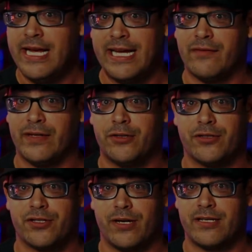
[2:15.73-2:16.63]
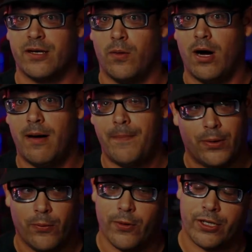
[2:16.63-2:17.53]
If interest rates go up
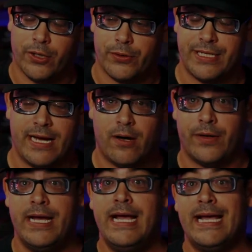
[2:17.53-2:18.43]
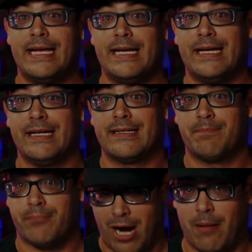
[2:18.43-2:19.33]
or go down, it
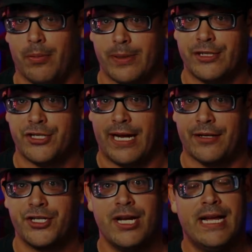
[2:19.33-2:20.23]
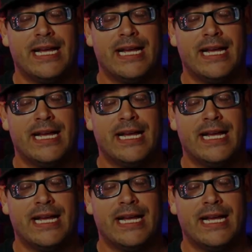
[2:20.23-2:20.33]
probably changed.